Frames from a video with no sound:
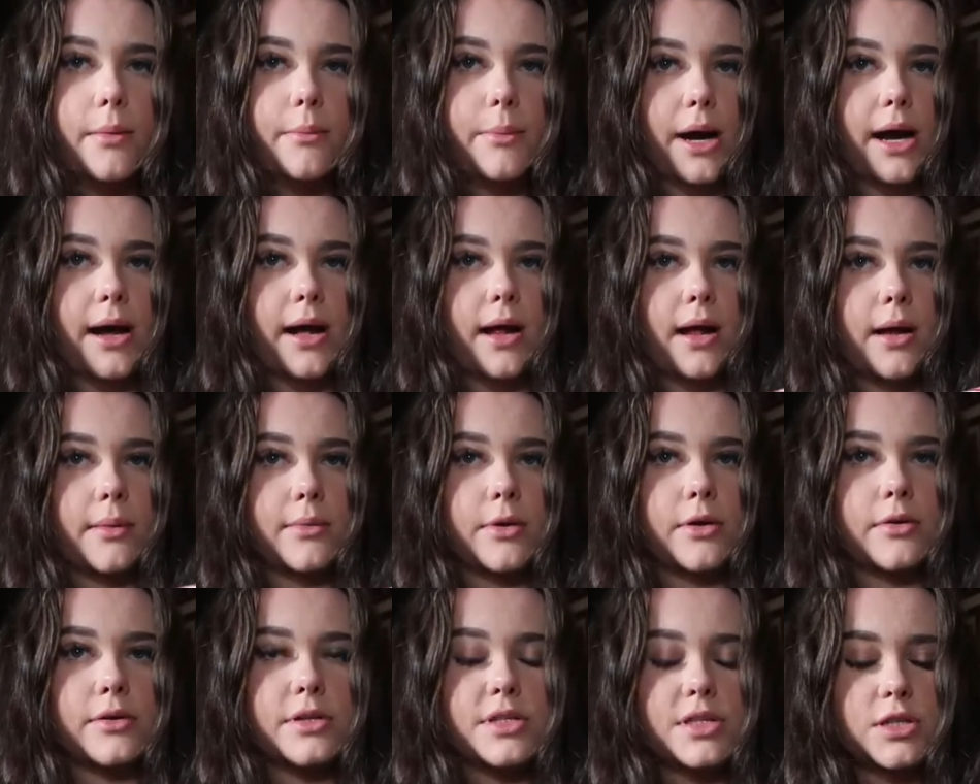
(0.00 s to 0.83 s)
but I'm
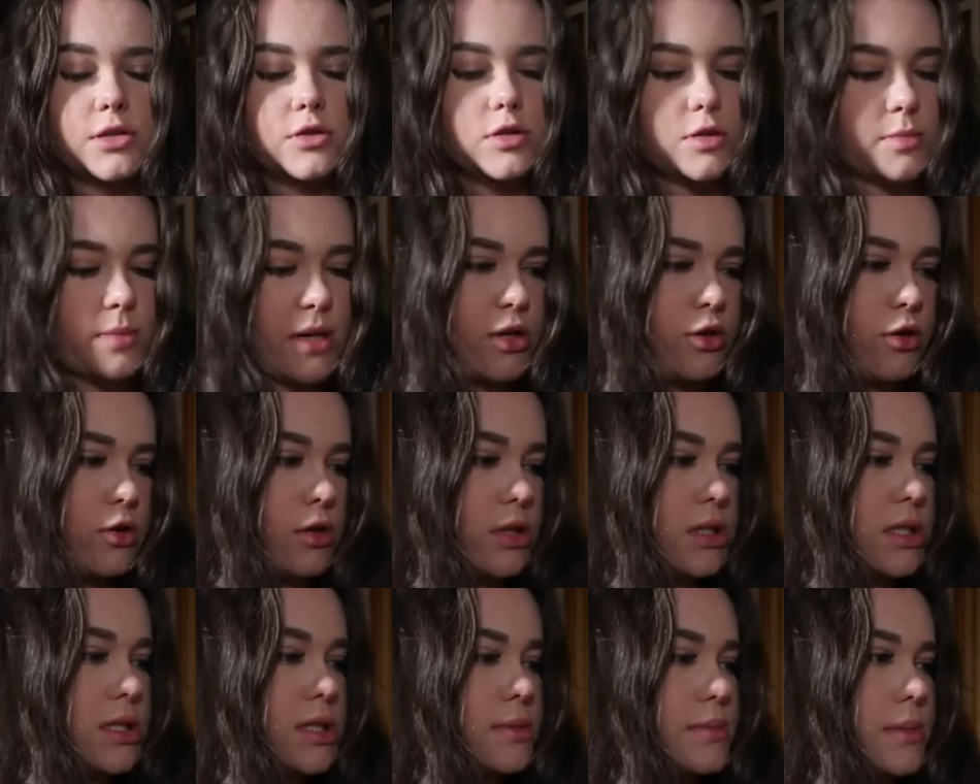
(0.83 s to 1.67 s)
going to use my new
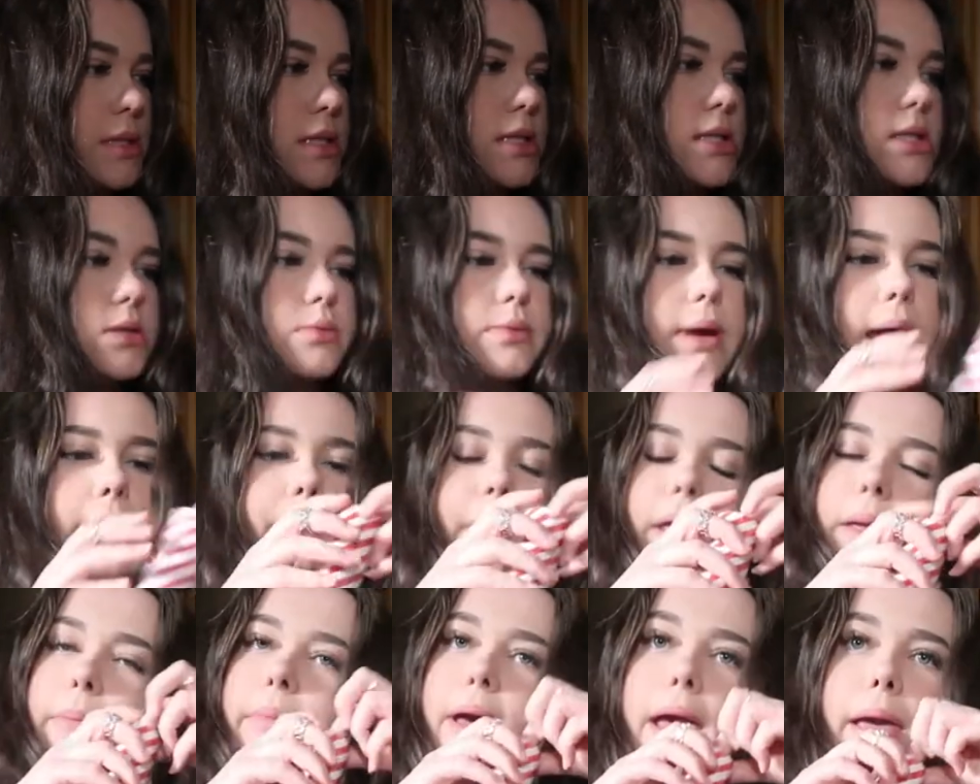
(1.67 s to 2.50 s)
Christmas
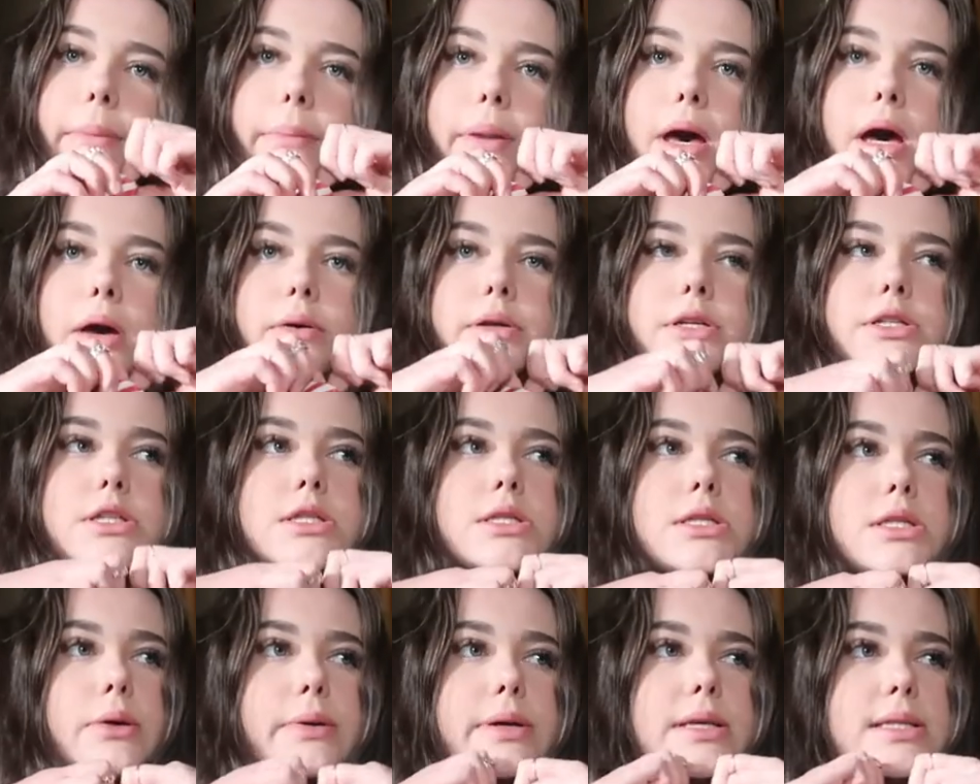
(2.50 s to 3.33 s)
wrapping paper which is
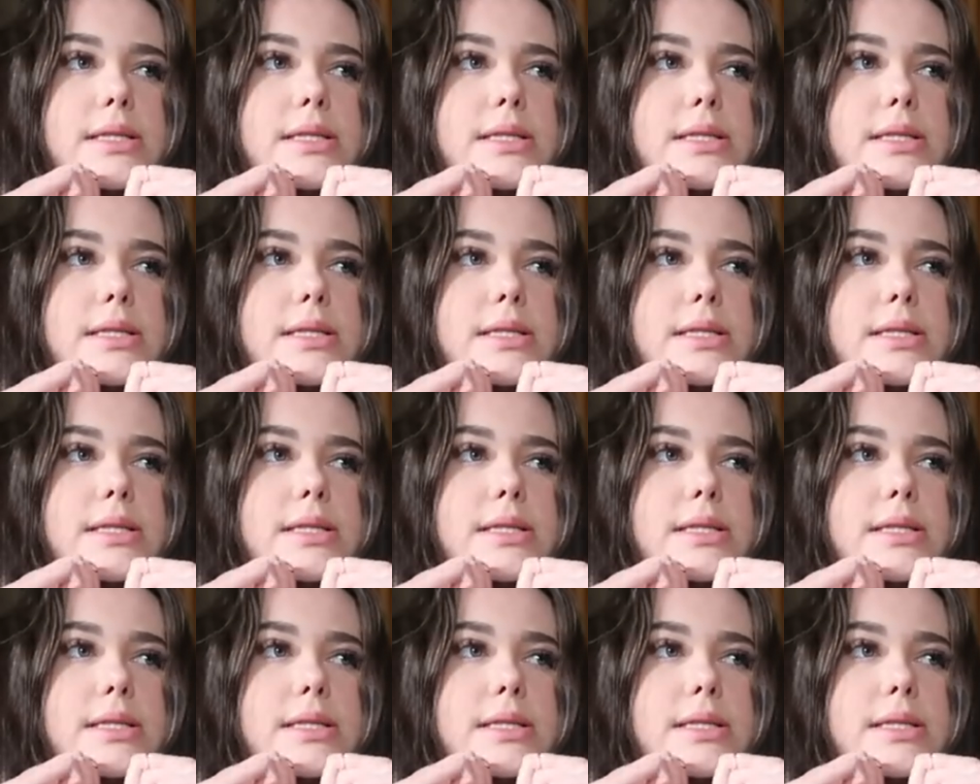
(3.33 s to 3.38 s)
so